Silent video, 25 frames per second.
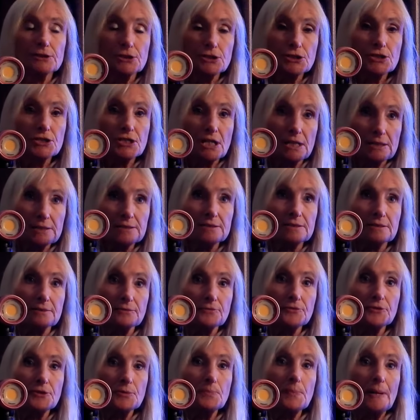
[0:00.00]
just
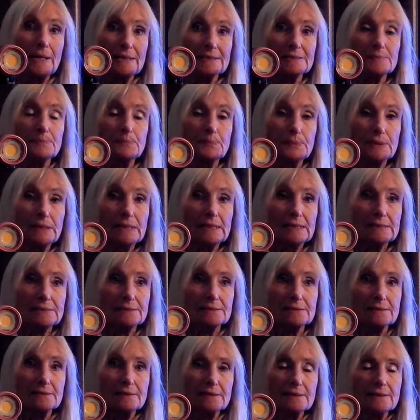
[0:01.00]
the best
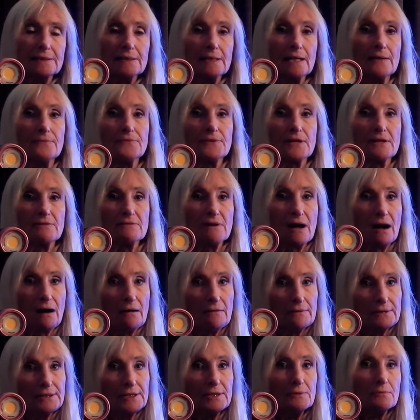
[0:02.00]
bits. If there are
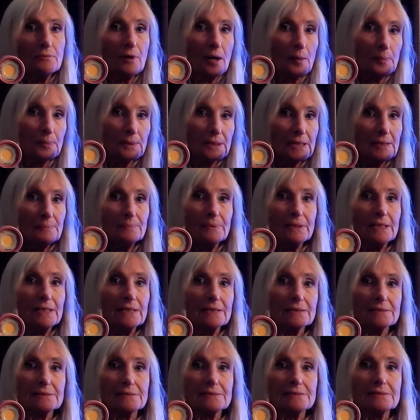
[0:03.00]
any wobbly
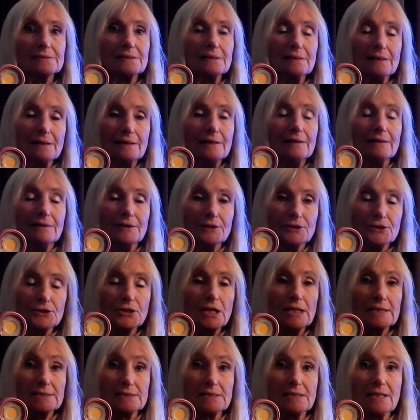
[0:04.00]
bits,
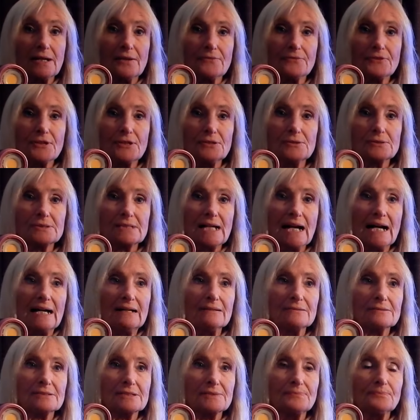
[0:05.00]
try to cut those
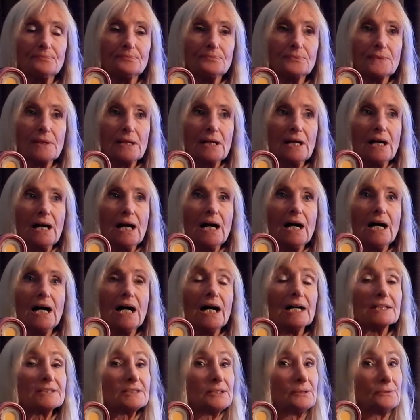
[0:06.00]
out.
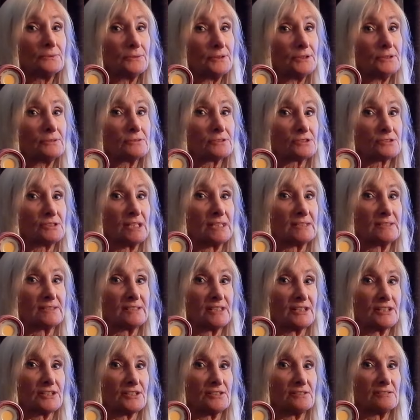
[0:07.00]
I don't use
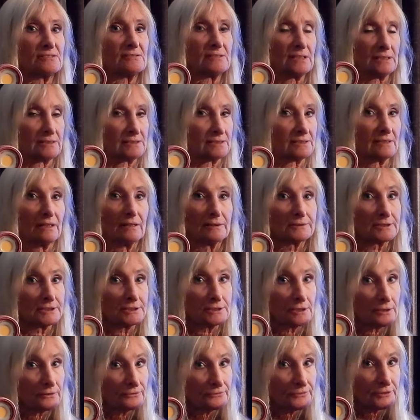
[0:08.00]
transitions. I started
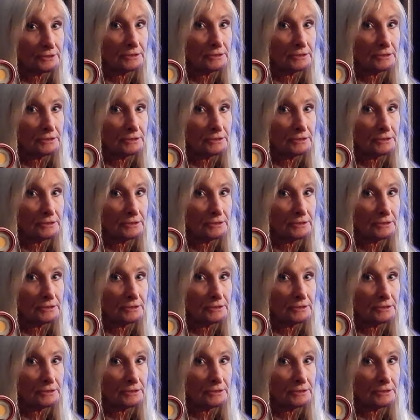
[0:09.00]
off